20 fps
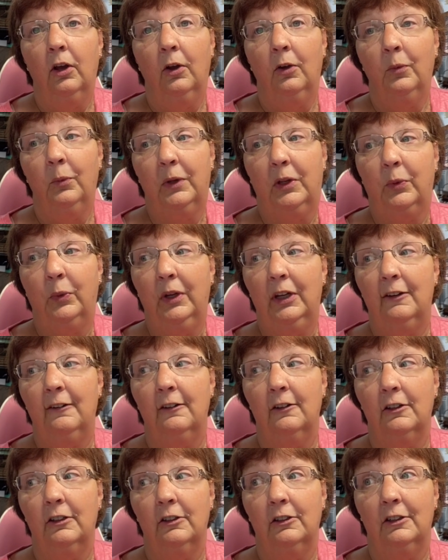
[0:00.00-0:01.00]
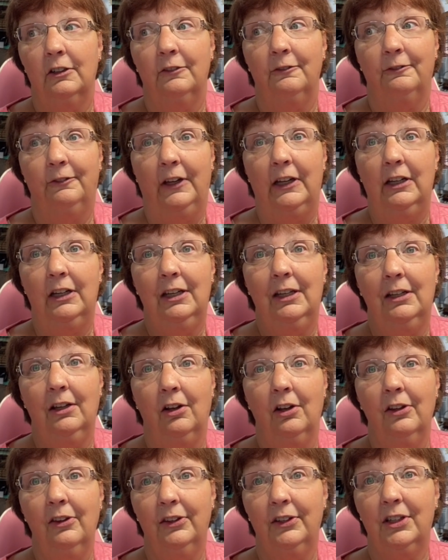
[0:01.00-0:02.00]
we quit finding
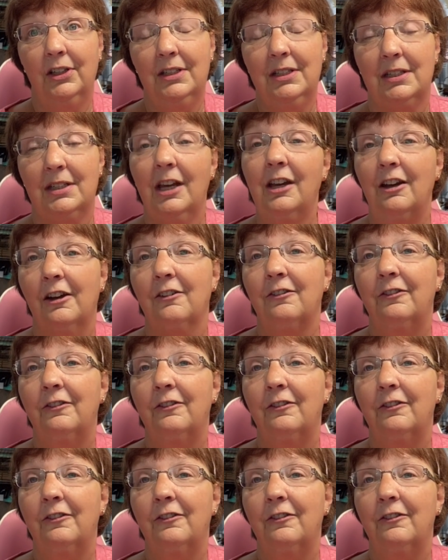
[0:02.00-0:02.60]
all the good stuff,